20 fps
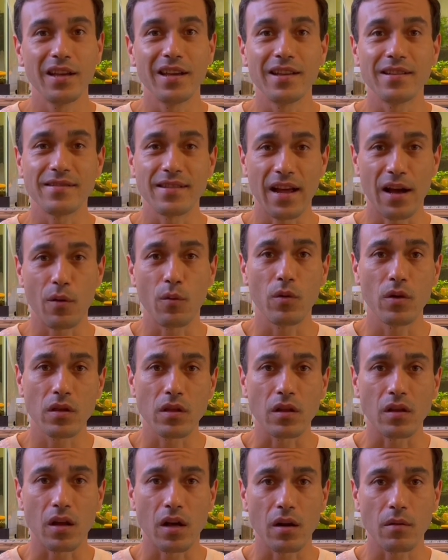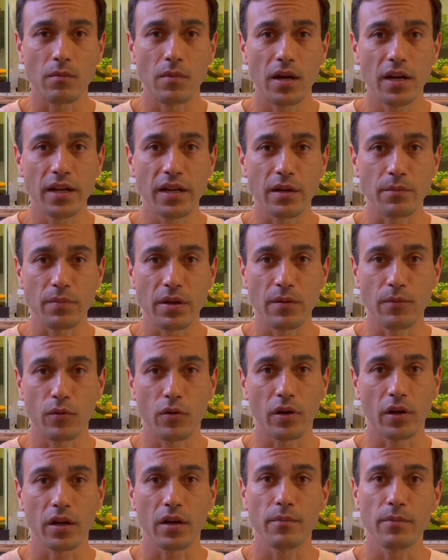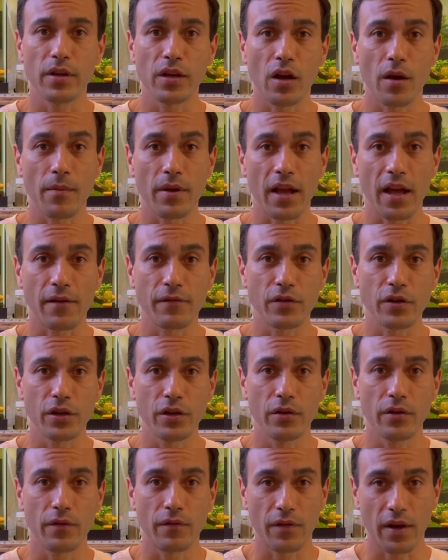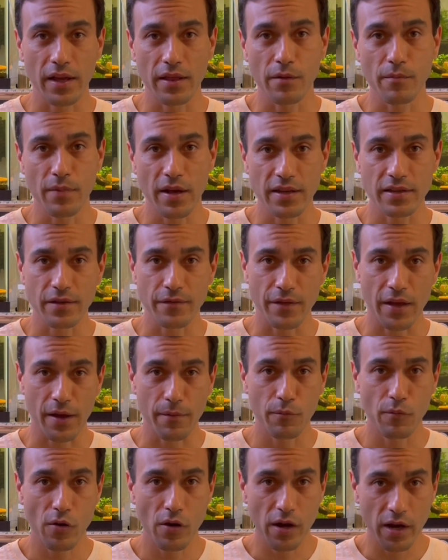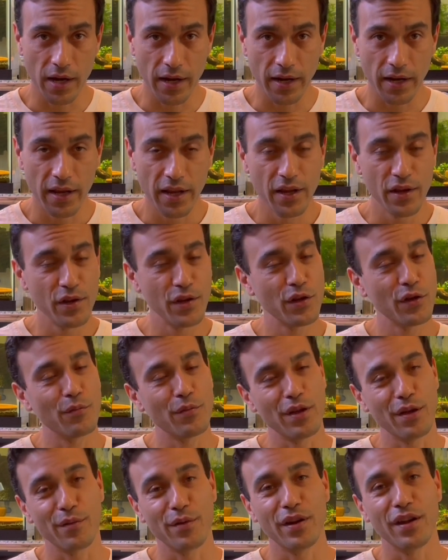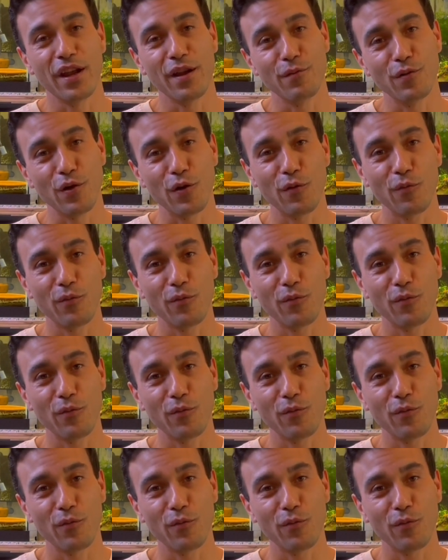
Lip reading: is now worth a lot of money, and people are going to be coming after you to find the best of that breed to be able to name your own